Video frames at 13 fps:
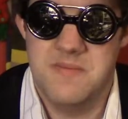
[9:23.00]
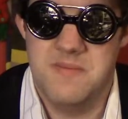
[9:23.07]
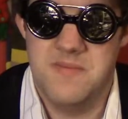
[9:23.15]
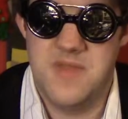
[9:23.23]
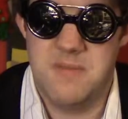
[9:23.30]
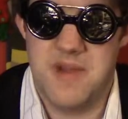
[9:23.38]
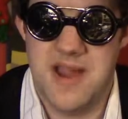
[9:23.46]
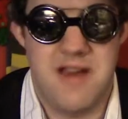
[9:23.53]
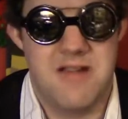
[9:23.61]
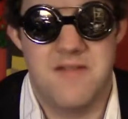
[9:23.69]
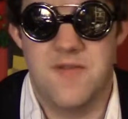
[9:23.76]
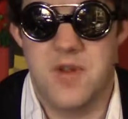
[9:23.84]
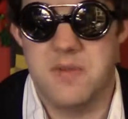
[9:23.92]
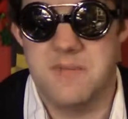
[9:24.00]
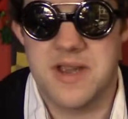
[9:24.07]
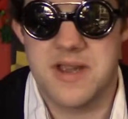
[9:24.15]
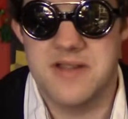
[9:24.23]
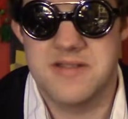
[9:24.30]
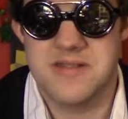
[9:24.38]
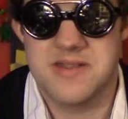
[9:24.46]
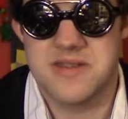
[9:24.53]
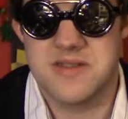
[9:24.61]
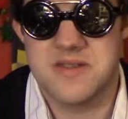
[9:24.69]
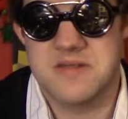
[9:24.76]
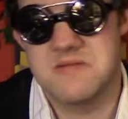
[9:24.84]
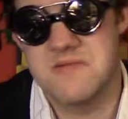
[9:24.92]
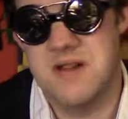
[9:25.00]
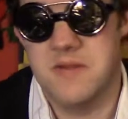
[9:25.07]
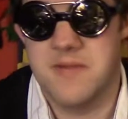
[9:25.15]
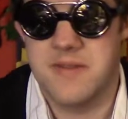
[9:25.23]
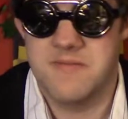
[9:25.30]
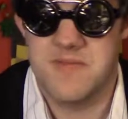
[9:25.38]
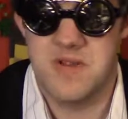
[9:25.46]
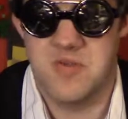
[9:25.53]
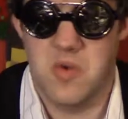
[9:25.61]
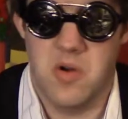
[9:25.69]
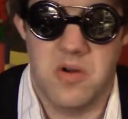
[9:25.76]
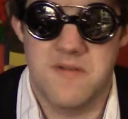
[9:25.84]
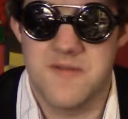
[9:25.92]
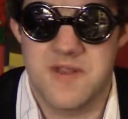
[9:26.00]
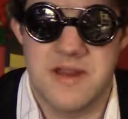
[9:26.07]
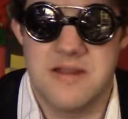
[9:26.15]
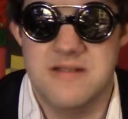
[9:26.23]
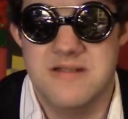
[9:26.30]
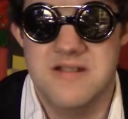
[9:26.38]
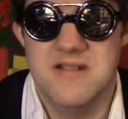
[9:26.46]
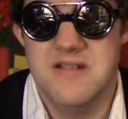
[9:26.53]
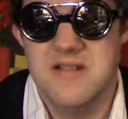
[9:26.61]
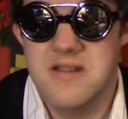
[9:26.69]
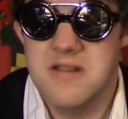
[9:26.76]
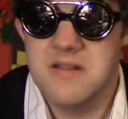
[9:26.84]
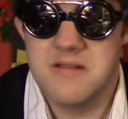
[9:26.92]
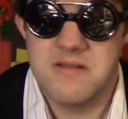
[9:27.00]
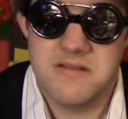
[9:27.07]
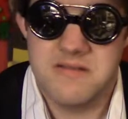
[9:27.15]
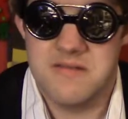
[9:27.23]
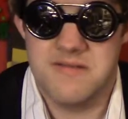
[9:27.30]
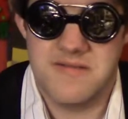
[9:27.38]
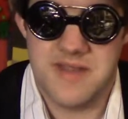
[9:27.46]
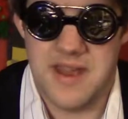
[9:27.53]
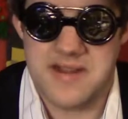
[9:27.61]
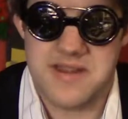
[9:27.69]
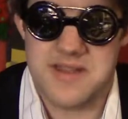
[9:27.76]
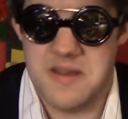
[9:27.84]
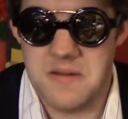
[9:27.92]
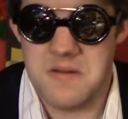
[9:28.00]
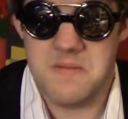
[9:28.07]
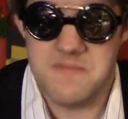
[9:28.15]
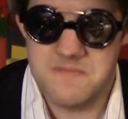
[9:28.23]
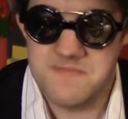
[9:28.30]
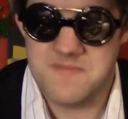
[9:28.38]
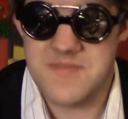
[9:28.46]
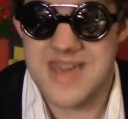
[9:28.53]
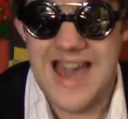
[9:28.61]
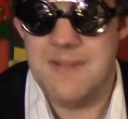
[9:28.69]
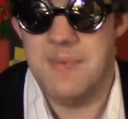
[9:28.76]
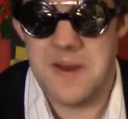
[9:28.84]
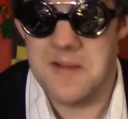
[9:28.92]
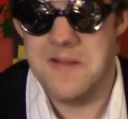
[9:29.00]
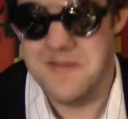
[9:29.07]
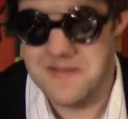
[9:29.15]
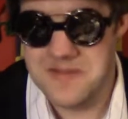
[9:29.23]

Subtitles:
Ironfoot, because, well, they're dwarves, and that's their capital.